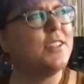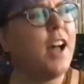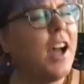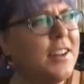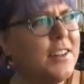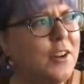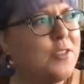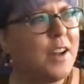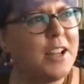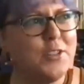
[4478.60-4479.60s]
I don't know
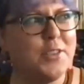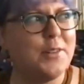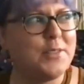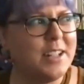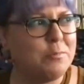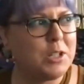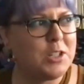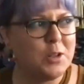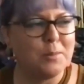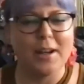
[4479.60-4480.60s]
if I knew there was number
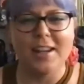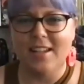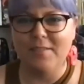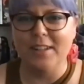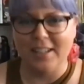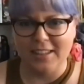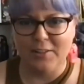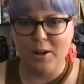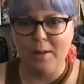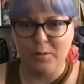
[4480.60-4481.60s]
2, but I definitely
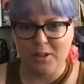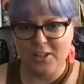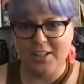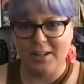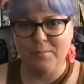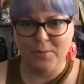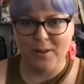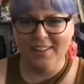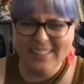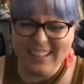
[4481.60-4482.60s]
grew up watching number
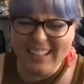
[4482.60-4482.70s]
1.